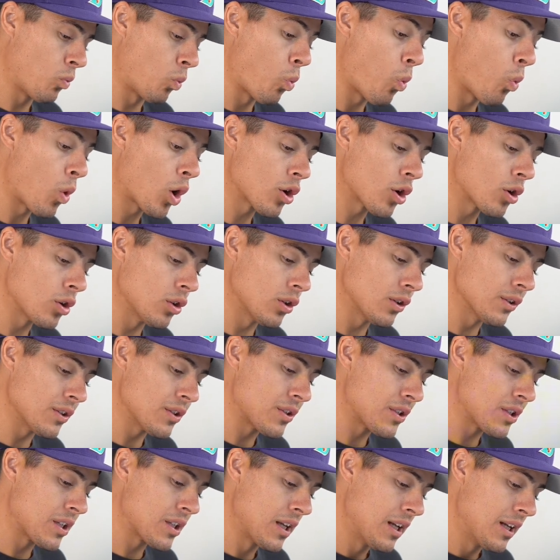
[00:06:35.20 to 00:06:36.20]

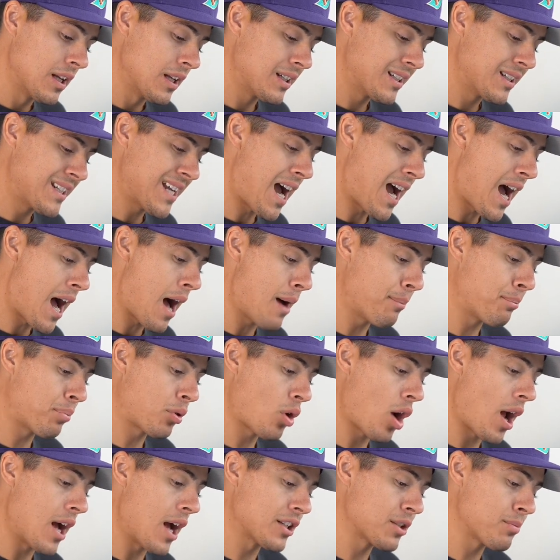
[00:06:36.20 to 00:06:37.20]
world's top
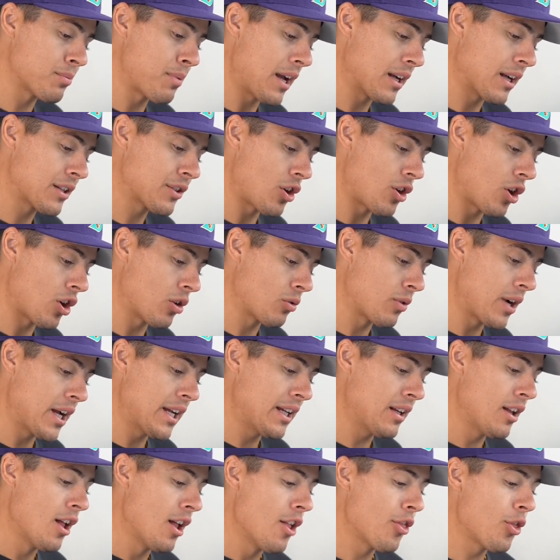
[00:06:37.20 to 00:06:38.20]
prospects are,
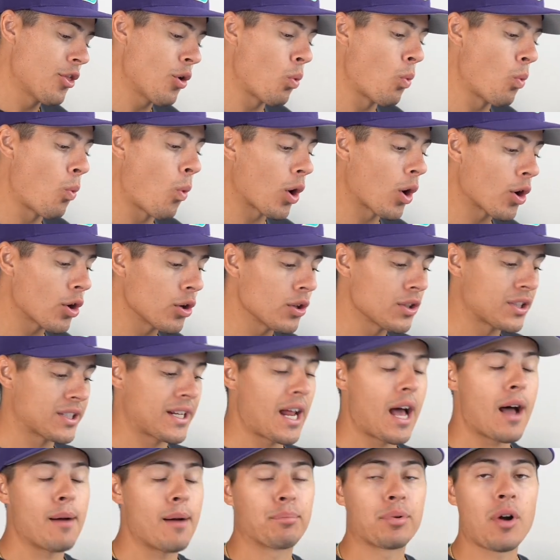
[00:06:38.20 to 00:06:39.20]
right? The world's
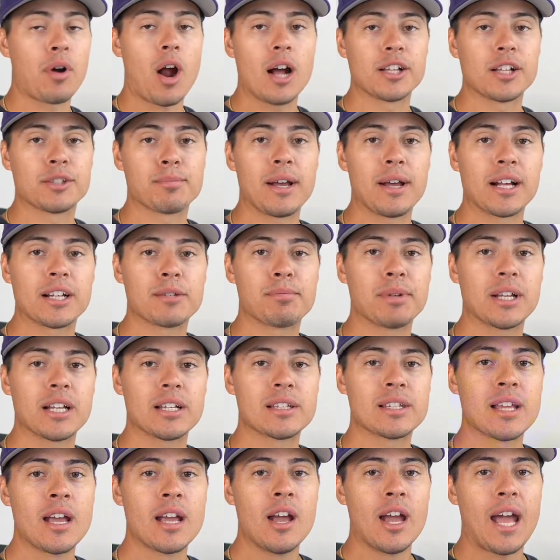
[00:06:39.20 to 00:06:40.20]
top prospects,
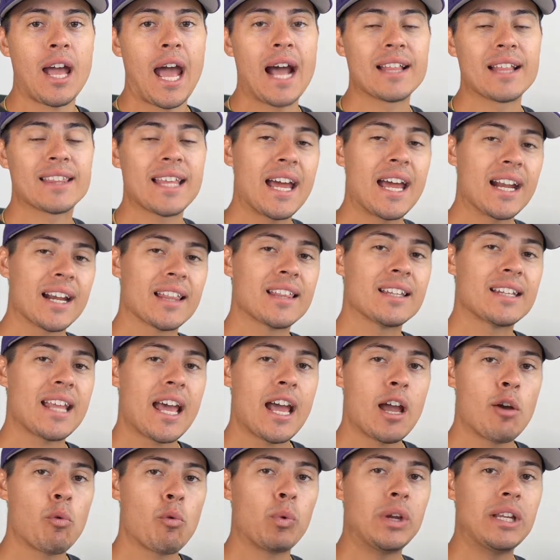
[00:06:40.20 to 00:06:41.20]
because at the end of the
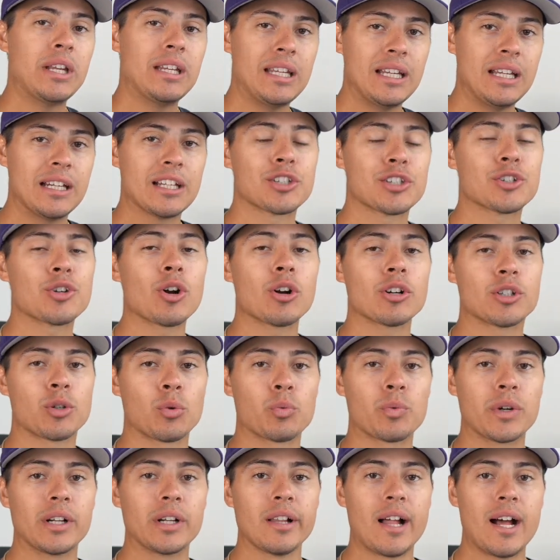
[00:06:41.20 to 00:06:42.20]
day, we need to start
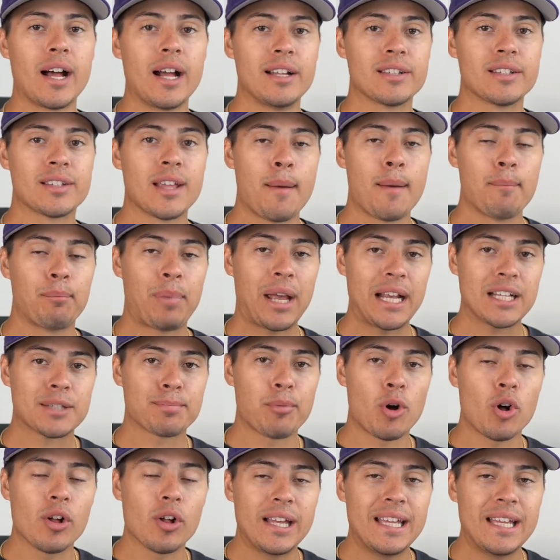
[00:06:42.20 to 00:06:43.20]
to realize
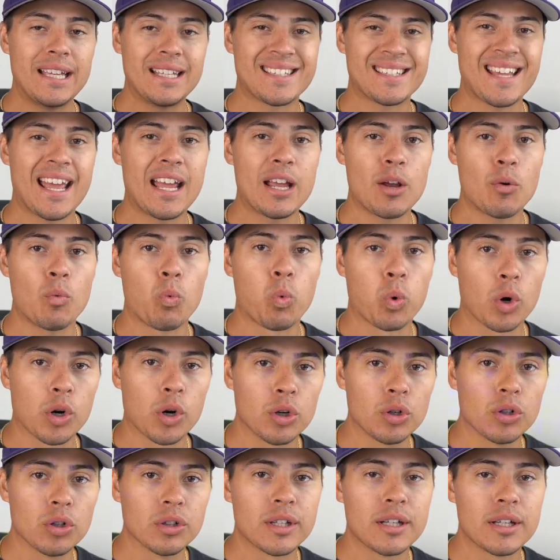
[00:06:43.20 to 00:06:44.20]
baseball is a
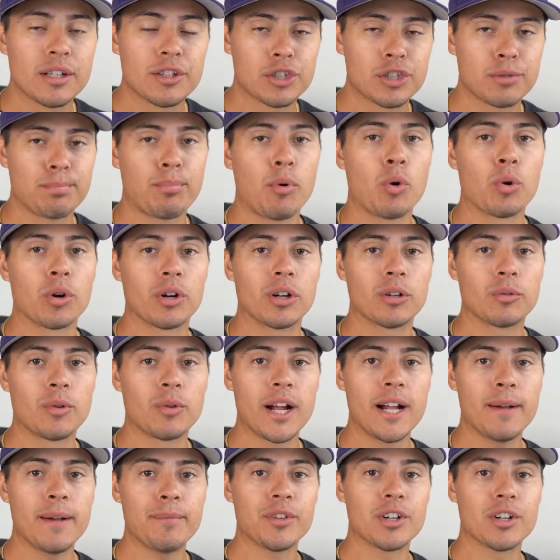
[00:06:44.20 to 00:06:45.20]
world sport,
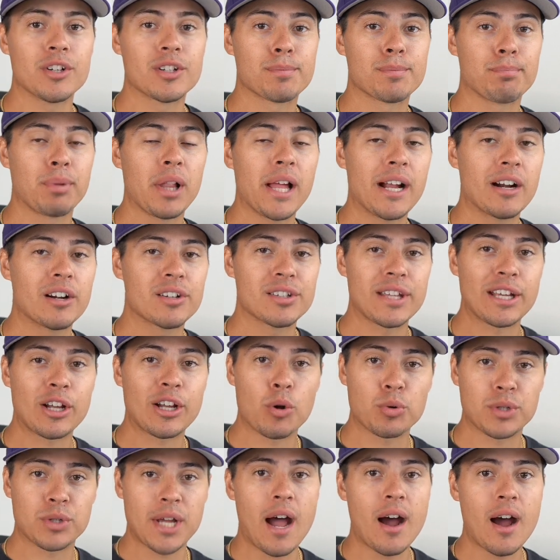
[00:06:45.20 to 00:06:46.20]
right? There's players like
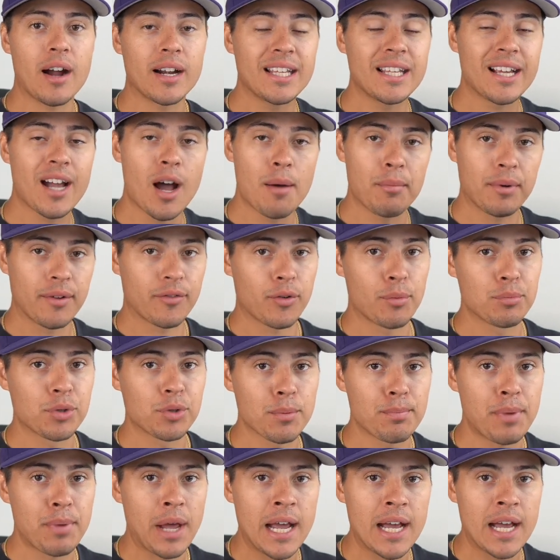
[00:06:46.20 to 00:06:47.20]
Ohtani coming from
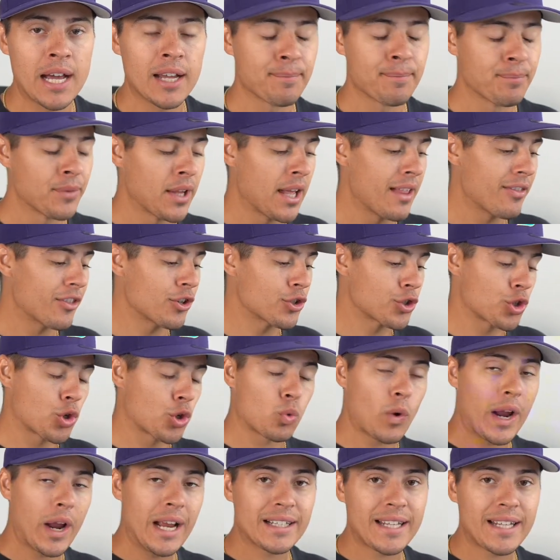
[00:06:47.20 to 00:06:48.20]
Japan. There's
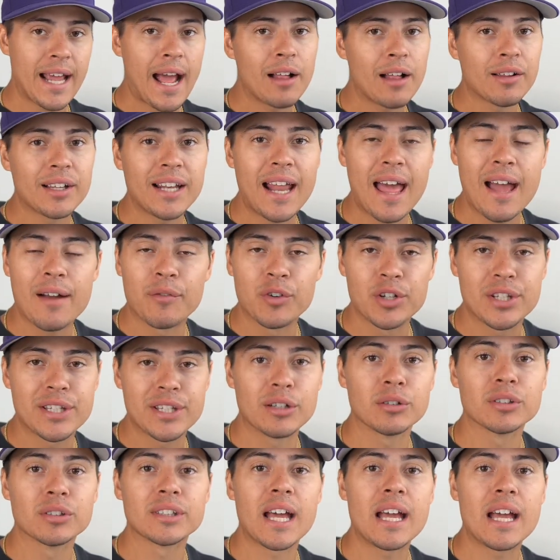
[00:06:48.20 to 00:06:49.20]
great talent every
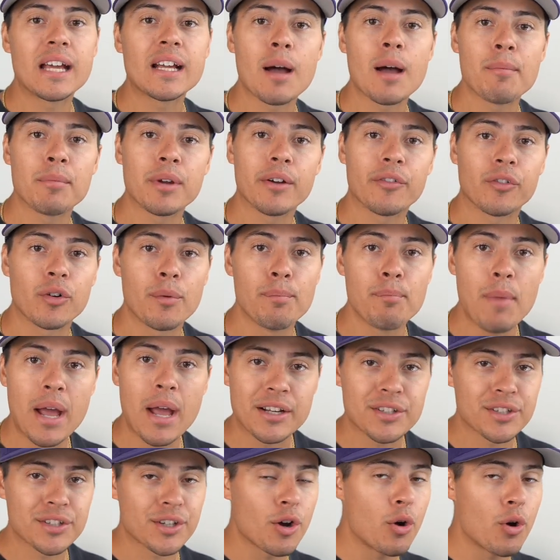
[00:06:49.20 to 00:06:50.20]
single day coming from
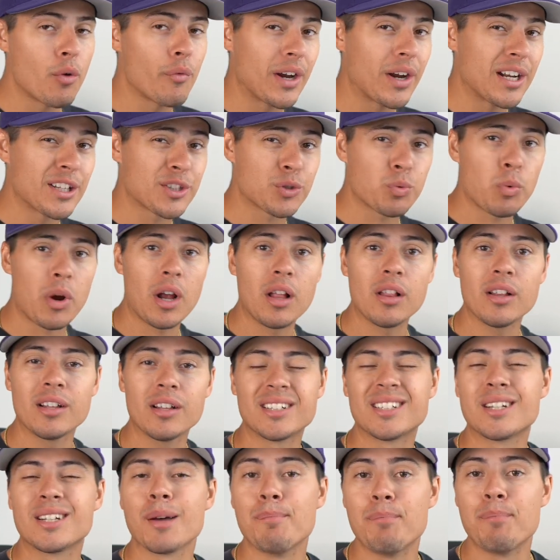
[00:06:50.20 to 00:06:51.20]
Mexico,
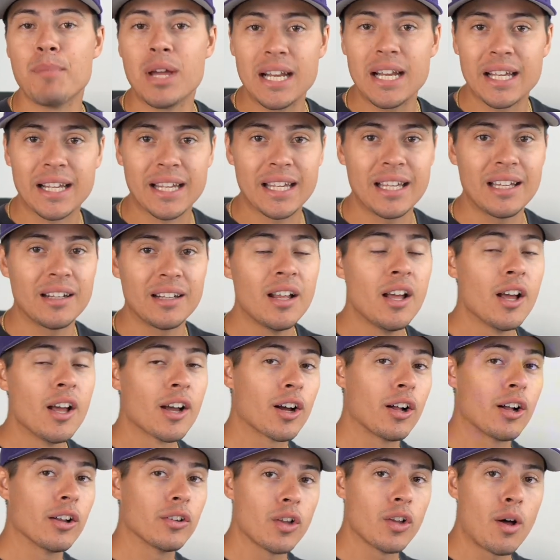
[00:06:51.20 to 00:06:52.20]
Venezuela, Dominican,
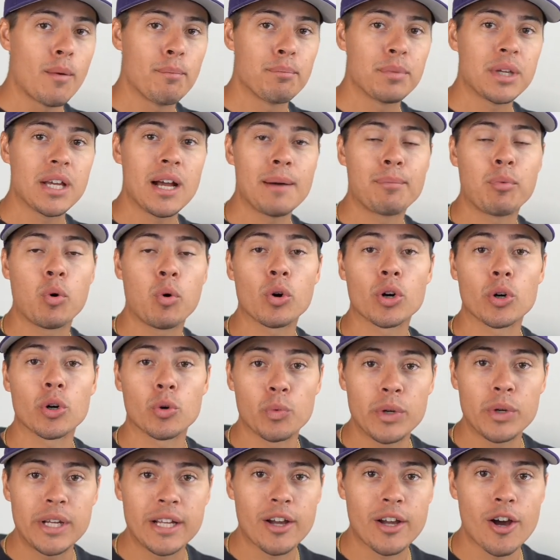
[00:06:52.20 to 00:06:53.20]
Colombia, Puerto
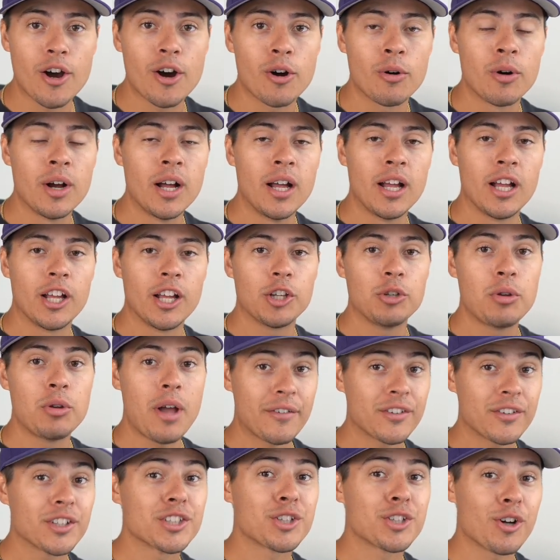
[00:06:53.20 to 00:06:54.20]
Rico. You
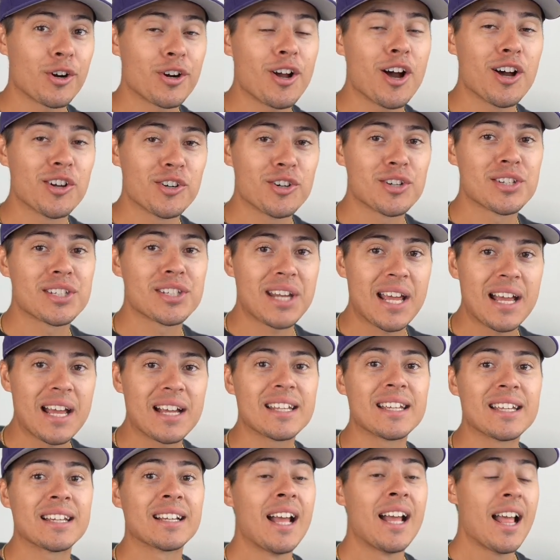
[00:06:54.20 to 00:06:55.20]
have to start
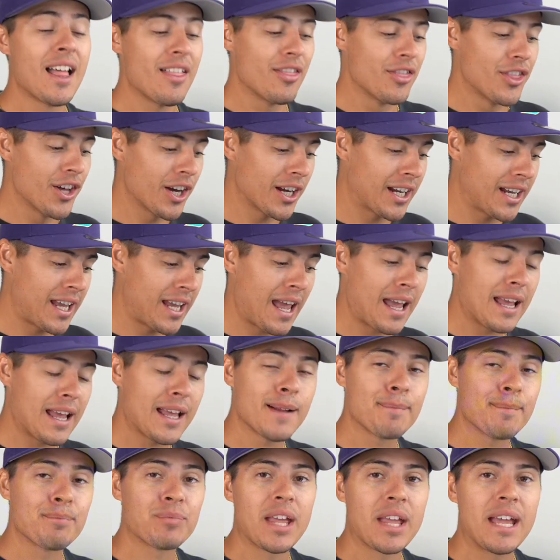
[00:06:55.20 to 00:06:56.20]
understanding the
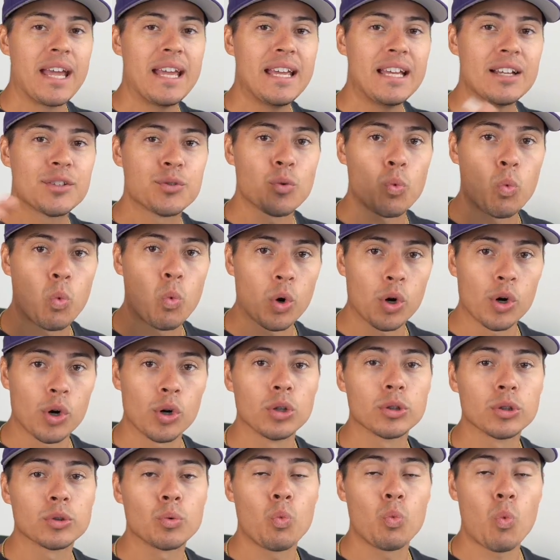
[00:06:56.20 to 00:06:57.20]
game is
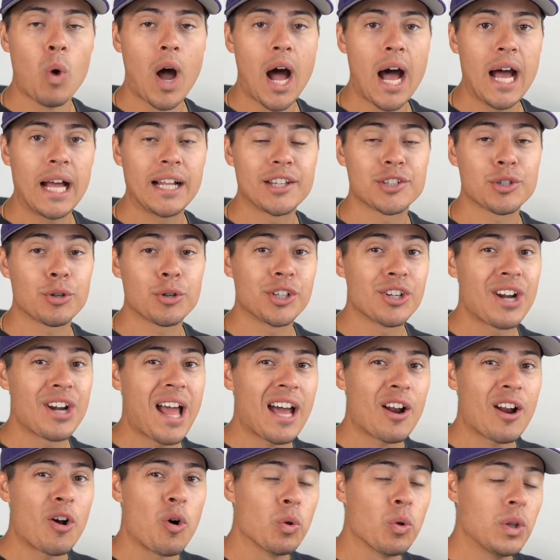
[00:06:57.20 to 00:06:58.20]
worldwide. So you're
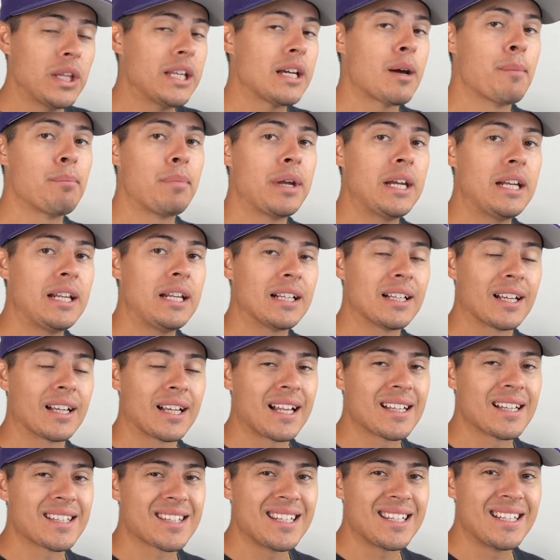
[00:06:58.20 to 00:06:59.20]
not only competing
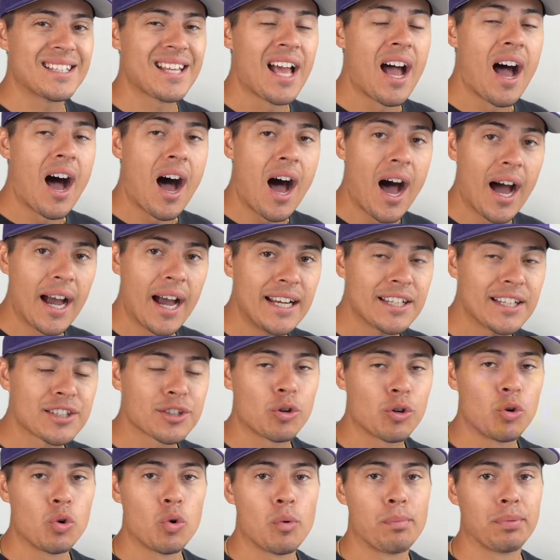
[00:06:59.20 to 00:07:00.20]
against these high
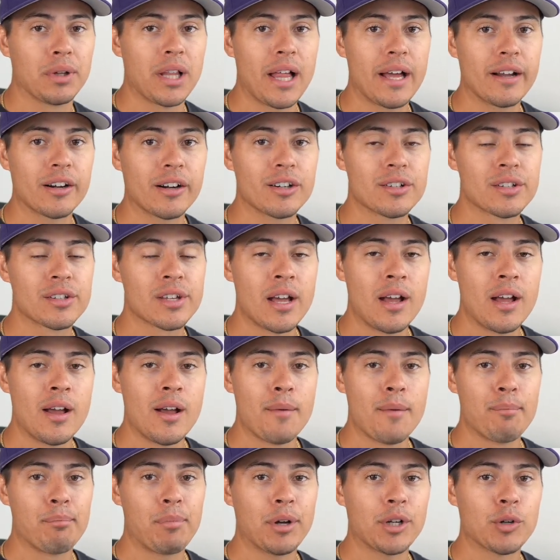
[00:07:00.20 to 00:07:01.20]
school players,
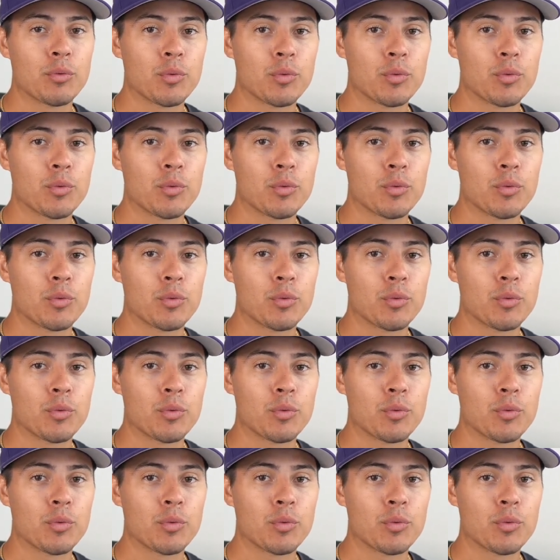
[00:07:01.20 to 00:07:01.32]
but